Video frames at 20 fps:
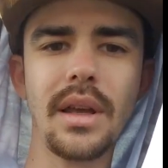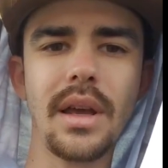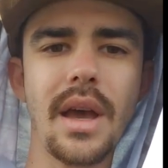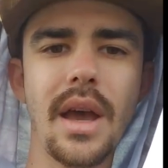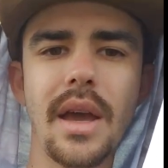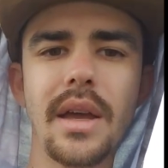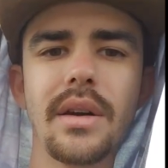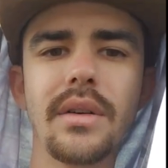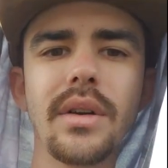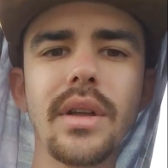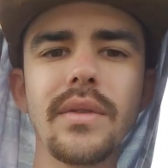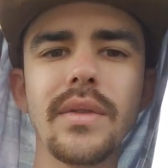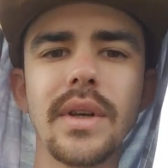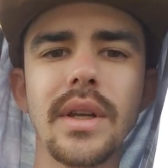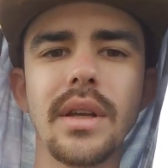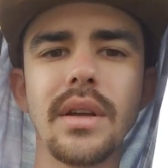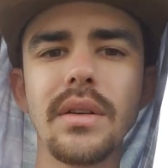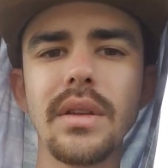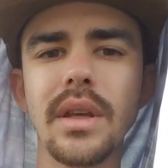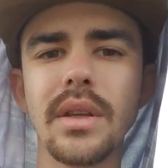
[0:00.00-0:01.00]
I don't even
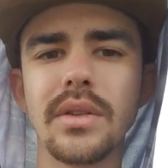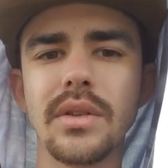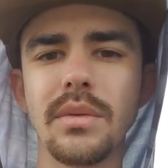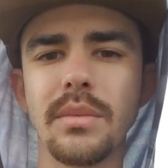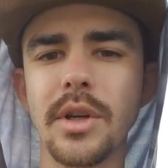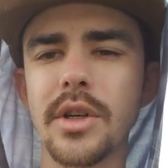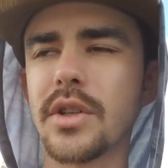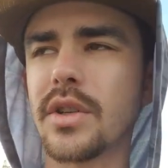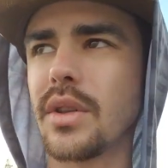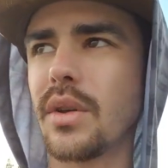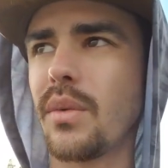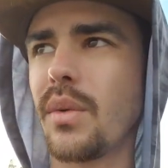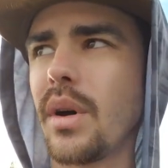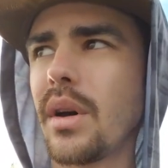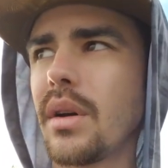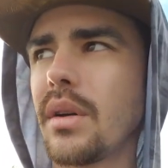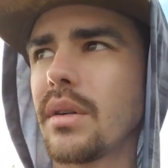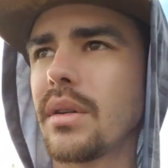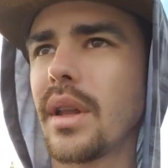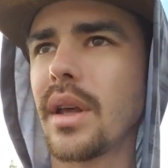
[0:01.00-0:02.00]
hear that too much in the
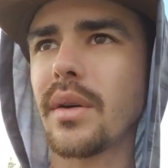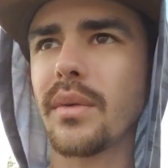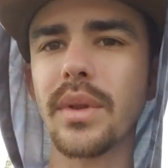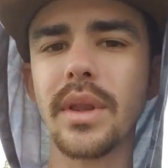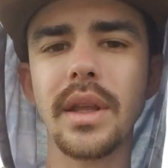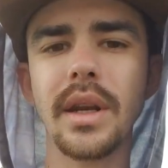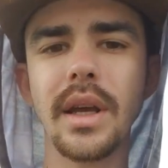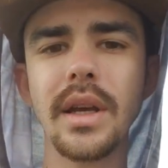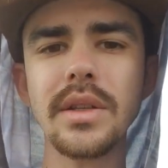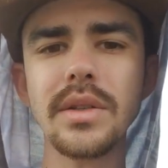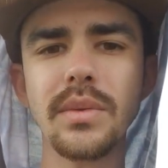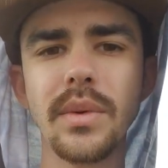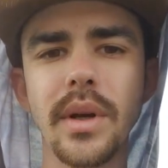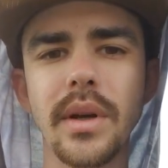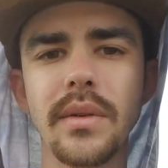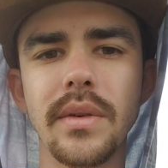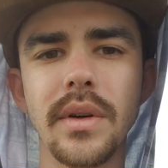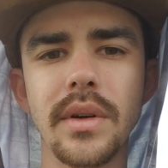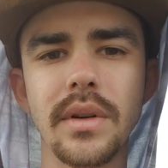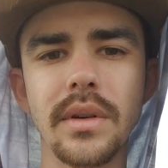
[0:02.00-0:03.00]
water. Like with an
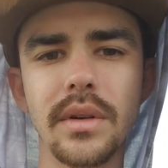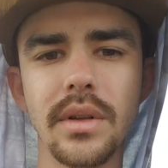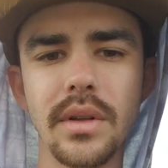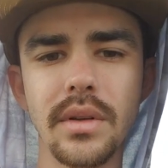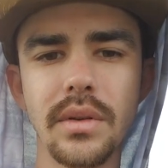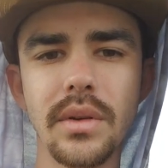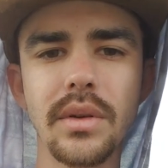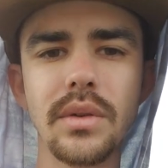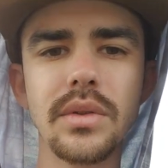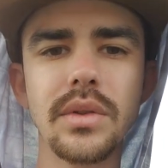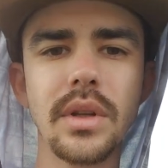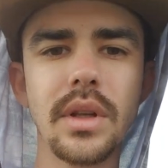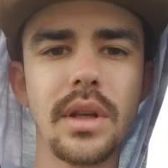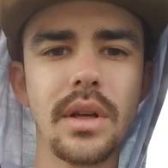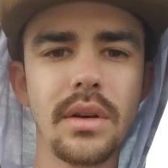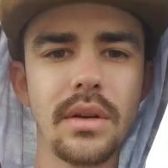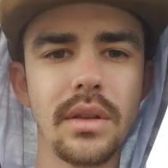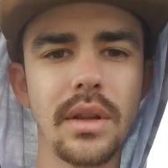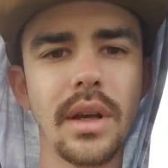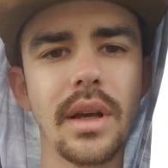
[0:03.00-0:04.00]
S-Waver, you usually
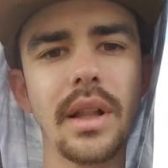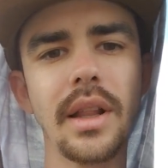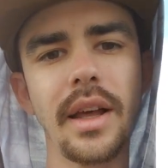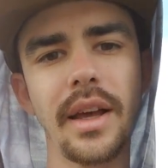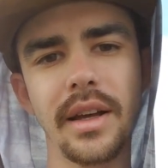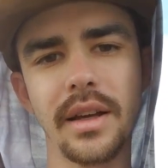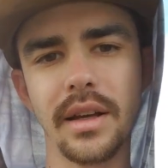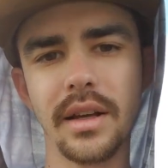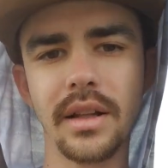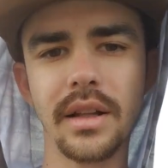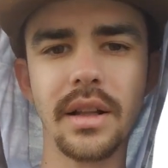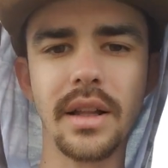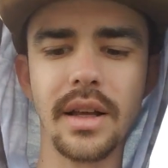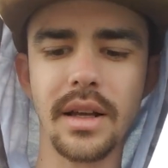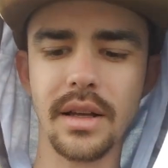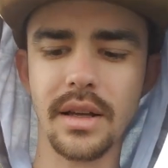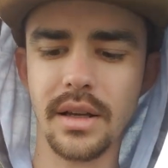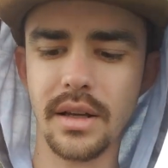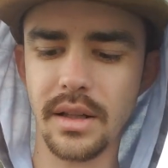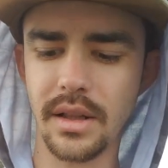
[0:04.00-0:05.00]
hear the clack, clack,
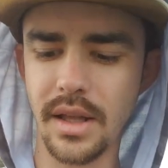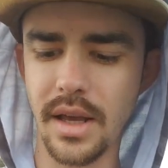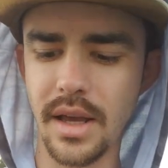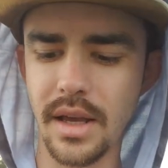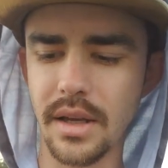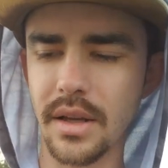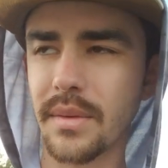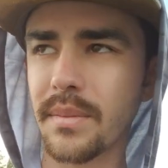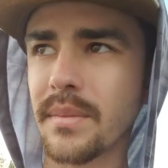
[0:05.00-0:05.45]
clack.